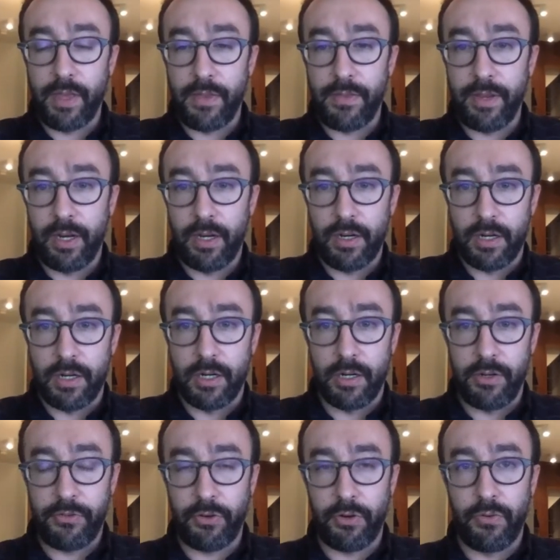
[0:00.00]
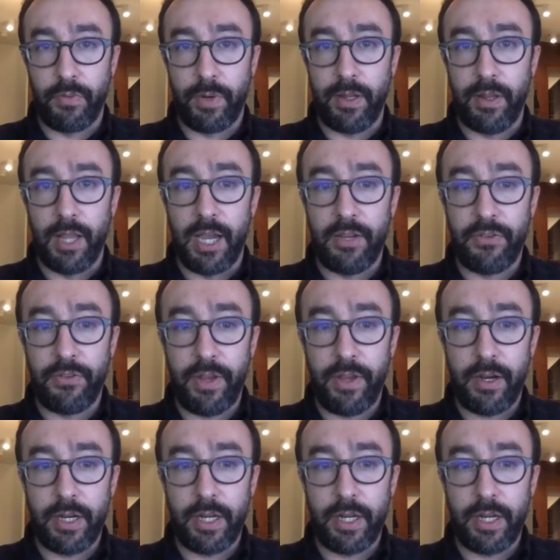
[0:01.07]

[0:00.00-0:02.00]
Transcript: that there are certain red lines there.